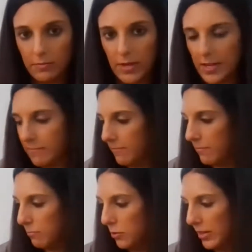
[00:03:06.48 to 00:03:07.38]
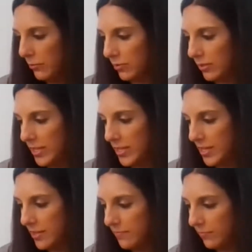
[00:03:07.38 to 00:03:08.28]
Okay, put that one
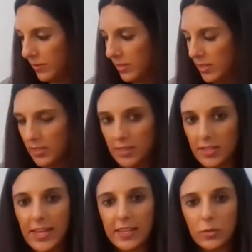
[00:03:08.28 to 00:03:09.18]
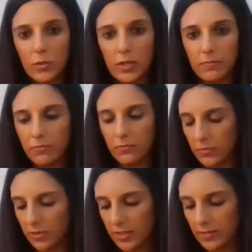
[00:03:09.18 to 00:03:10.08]
here. The next one,
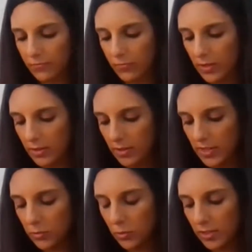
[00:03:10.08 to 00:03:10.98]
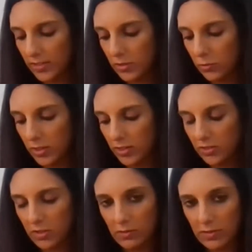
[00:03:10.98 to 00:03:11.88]
this one is the one
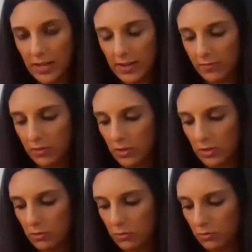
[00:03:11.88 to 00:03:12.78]
that's going to have the